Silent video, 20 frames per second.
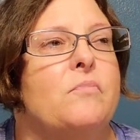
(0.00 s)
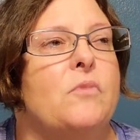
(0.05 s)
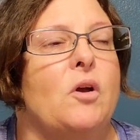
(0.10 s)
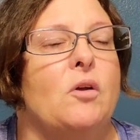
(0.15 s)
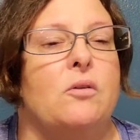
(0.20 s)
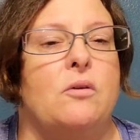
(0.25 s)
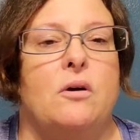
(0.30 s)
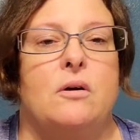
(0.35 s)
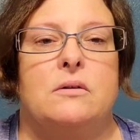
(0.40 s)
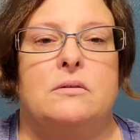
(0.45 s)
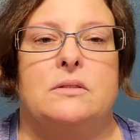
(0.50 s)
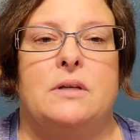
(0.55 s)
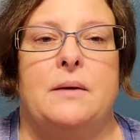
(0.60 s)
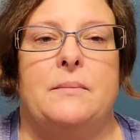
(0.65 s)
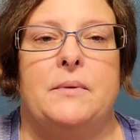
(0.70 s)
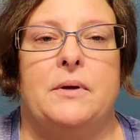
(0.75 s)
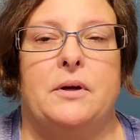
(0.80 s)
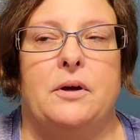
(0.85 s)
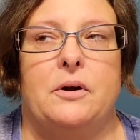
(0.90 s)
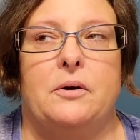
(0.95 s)
A long
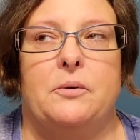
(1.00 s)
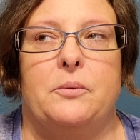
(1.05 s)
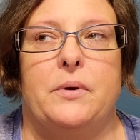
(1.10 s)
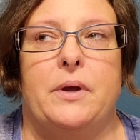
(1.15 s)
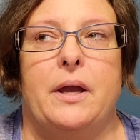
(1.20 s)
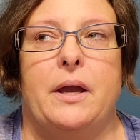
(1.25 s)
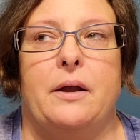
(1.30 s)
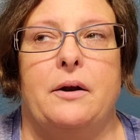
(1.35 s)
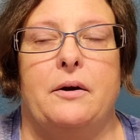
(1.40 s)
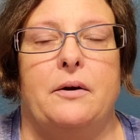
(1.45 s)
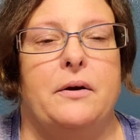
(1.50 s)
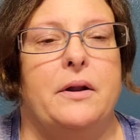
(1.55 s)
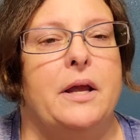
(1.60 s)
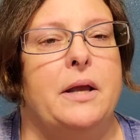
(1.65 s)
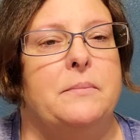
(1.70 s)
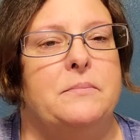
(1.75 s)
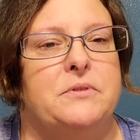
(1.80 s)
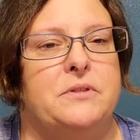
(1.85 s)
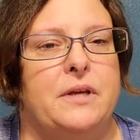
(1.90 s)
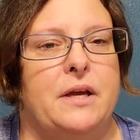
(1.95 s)
time ago, we had our
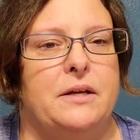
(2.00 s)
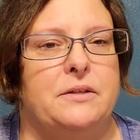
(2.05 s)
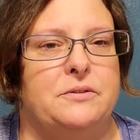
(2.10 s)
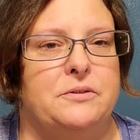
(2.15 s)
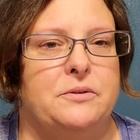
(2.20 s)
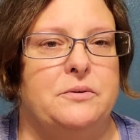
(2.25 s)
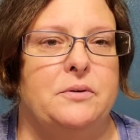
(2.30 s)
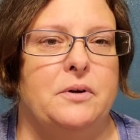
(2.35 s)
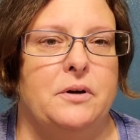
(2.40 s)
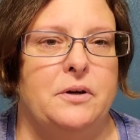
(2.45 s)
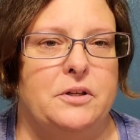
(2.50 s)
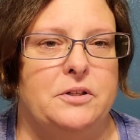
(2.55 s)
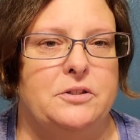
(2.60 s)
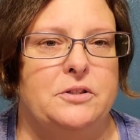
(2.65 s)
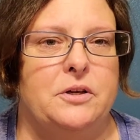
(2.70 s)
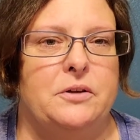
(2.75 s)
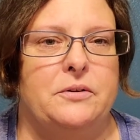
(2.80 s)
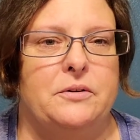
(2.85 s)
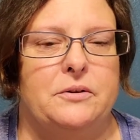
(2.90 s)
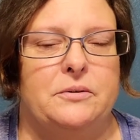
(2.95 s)
names tattooed on each
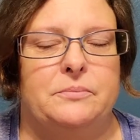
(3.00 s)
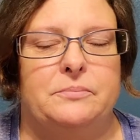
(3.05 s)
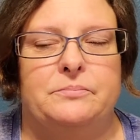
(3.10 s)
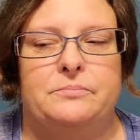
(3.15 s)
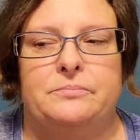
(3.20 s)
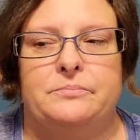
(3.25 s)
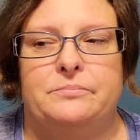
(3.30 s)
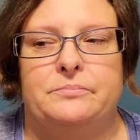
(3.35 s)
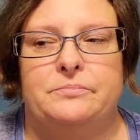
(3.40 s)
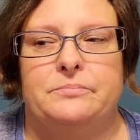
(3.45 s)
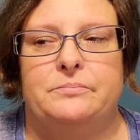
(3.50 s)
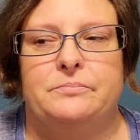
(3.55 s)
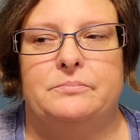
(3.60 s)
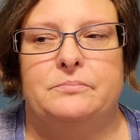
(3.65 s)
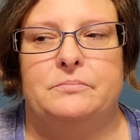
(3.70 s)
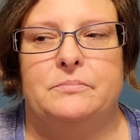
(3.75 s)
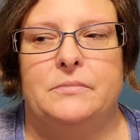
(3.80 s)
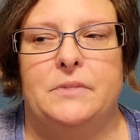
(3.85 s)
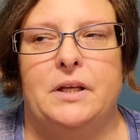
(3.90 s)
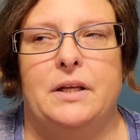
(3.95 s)
other.
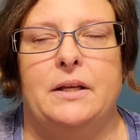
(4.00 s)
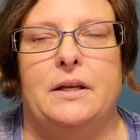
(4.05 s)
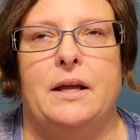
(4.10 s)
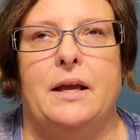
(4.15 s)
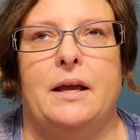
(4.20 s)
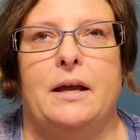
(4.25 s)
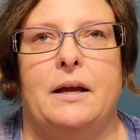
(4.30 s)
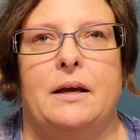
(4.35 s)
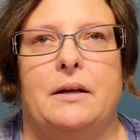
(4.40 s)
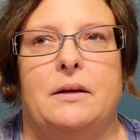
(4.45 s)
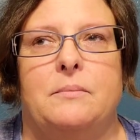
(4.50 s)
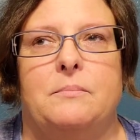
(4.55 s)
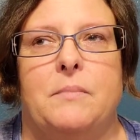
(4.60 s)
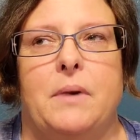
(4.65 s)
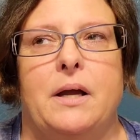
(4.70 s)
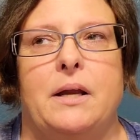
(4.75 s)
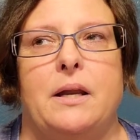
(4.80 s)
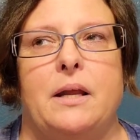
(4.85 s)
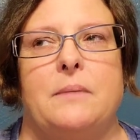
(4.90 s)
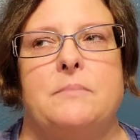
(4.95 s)
He had
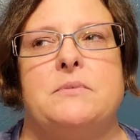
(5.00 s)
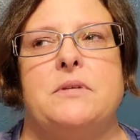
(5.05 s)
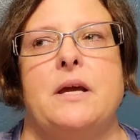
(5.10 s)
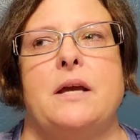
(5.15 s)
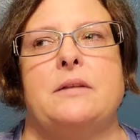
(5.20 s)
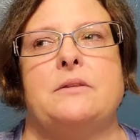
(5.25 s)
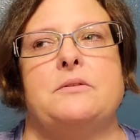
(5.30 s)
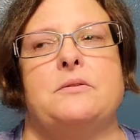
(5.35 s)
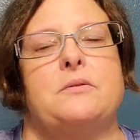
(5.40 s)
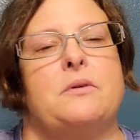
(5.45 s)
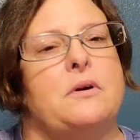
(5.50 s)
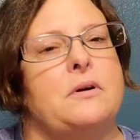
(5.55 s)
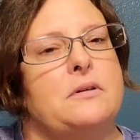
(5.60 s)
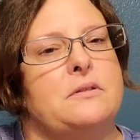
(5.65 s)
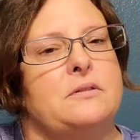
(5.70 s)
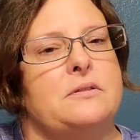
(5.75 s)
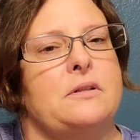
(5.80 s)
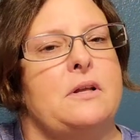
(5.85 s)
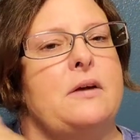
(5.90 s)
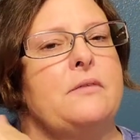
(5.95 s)
my name tattooed on
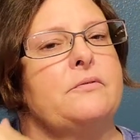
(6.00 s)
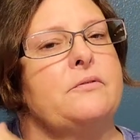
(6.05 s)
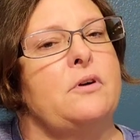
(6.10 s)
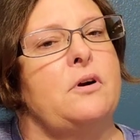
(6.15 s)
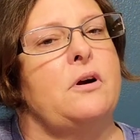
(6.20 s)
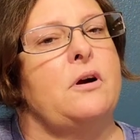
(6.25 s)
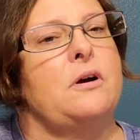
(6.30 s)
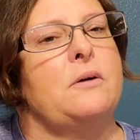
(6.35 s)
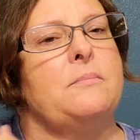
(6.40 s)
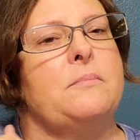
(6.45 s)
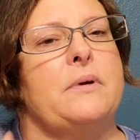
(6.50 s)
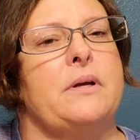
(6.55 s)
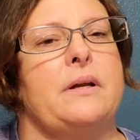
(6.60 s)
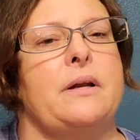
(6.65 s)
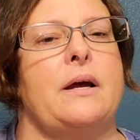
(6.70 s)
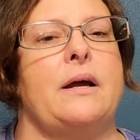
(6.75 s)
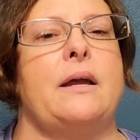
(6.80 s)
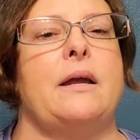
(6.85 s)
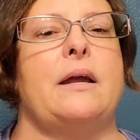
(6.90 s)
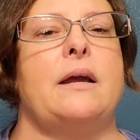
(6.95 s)
his left arm, and
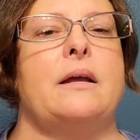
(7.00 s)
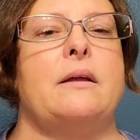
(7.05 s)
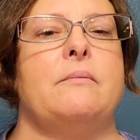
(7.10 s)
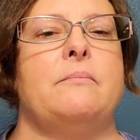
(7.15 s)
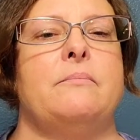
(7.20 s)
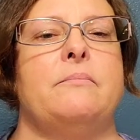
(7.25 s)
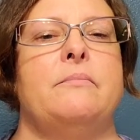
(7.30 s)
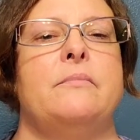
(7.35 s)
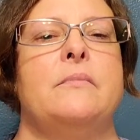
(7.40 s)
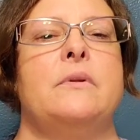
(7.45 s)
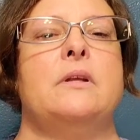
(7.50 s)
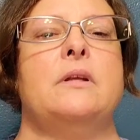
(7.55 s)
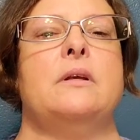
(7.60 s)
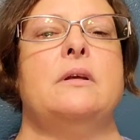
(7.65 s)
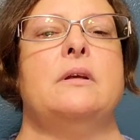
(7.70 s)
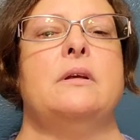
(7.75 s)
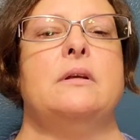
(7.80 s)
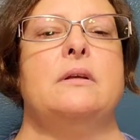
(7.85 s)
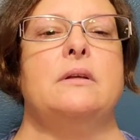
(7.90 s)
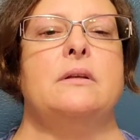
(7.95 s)
I had
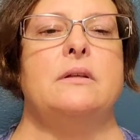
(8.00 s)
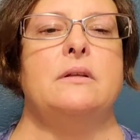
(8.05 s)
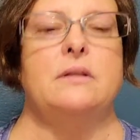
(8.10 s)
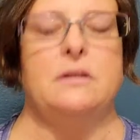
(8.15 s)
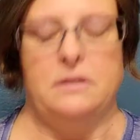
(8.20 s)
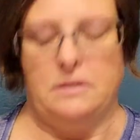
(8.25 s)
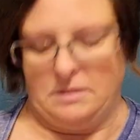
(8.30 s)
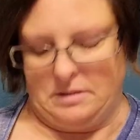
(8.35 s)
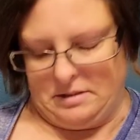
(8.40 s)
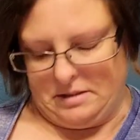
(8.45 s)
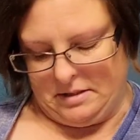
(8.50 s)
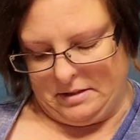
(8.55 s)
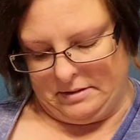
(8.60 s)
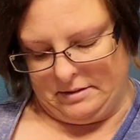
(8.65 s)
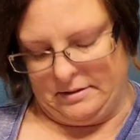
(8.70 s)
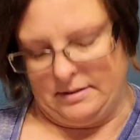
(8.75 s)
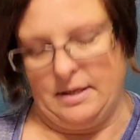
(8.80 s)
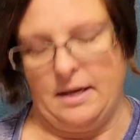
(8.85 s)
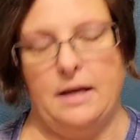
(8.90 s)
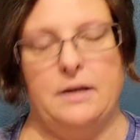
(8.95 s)
his
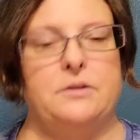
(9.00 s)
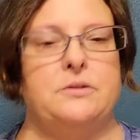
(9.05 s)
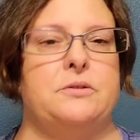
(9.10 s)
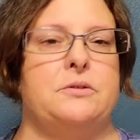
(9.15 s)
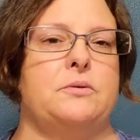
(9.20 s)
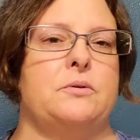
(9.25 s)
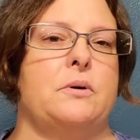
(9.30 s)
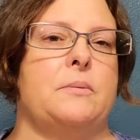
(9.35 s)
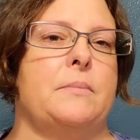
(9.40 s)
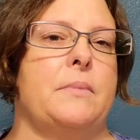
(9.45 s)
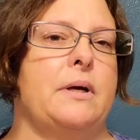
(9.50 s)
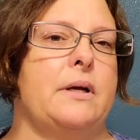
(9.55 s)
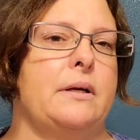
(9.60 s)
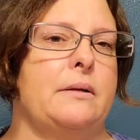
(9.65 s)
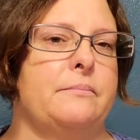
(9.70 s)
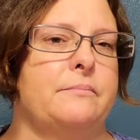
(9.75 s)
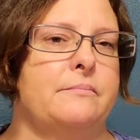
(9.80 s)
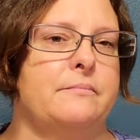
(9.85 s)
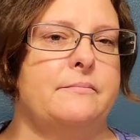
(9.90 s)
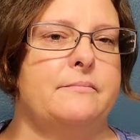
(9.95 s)
tattoo on
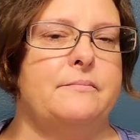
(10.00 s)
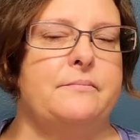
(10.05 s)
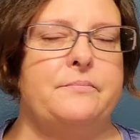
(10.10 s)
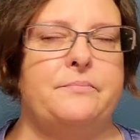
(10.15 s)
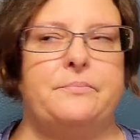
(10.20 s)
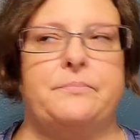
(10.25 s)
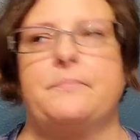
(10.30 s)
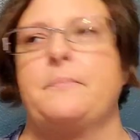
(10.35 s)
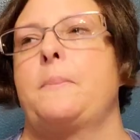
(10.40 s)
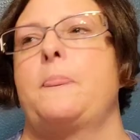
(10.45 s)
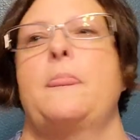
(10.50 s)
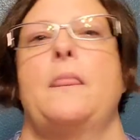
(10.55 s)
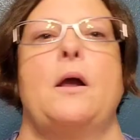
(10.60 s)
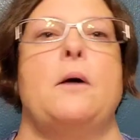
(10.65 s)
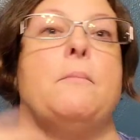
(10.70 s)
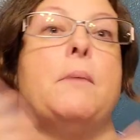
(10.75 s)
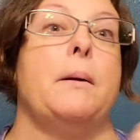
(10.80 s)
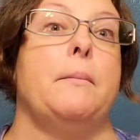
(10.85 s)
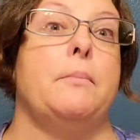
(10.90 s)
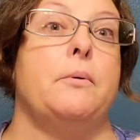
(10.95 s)
my
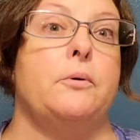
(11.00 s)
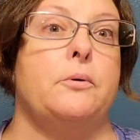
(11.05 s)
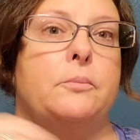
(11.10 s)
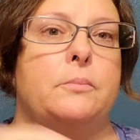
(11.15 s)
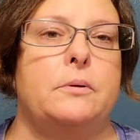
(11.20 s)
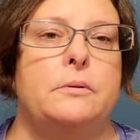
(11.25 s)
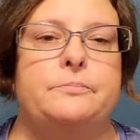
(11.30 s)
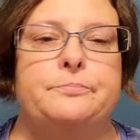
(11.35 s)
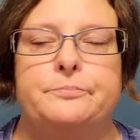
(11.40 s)
boob.